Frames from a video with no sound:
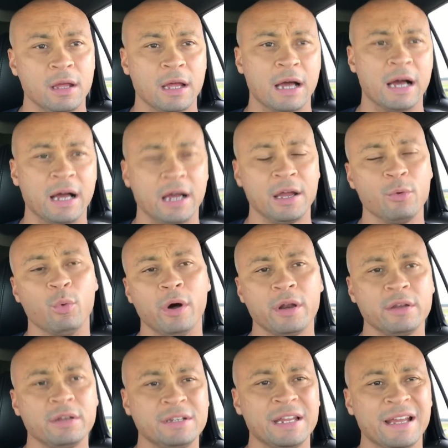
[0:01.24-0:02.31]
I
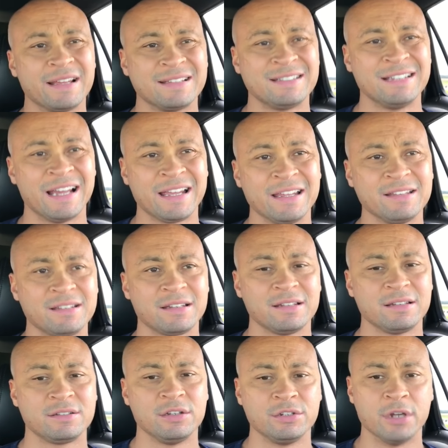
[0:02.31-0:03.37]
wanted to take a second
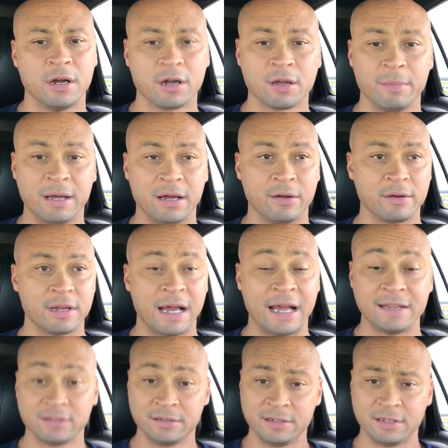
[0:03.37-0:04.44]
to talk about
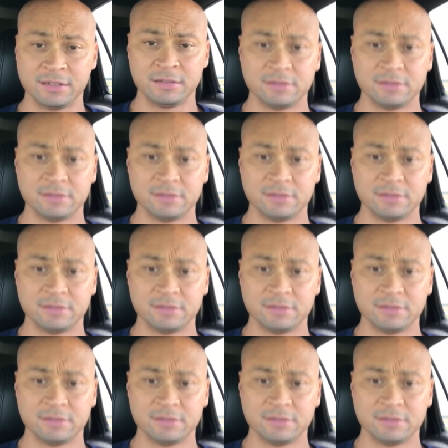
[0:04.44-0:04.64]
Iceland.